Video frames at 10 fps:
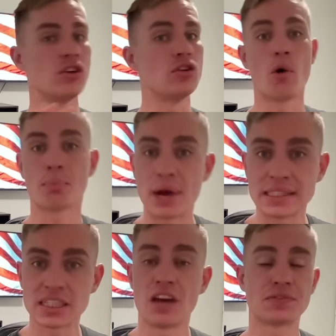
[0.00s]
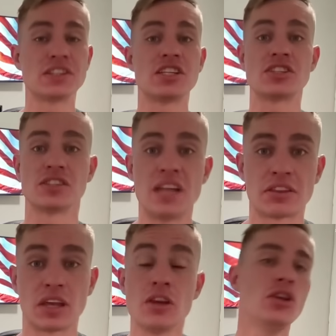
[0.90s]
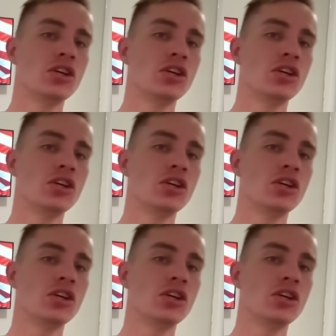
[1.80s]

No press conferences, nothing.